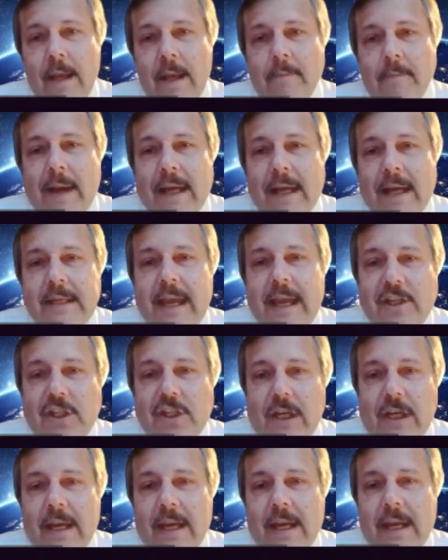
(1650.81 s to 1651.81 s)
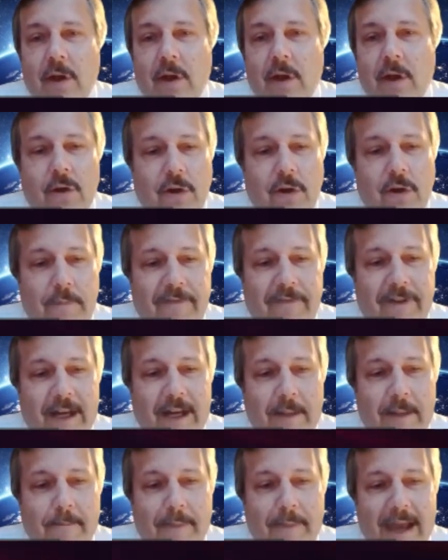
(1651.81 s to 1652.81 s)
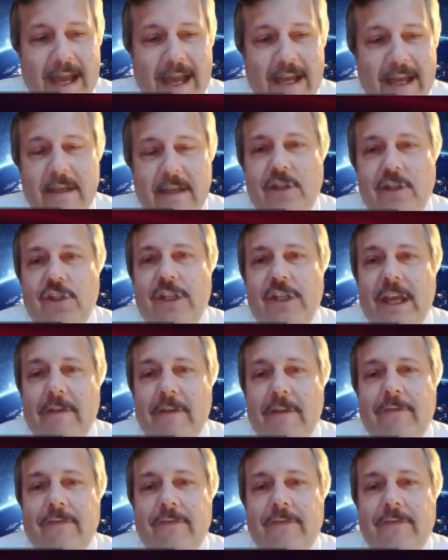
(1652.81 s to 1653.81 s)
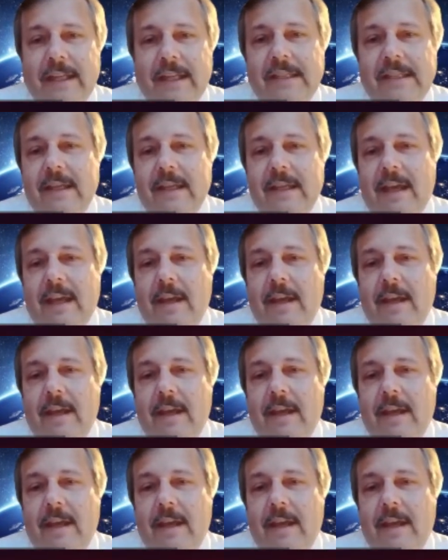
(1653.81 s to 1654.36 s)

But actually in our group, Philip Beck achieved this.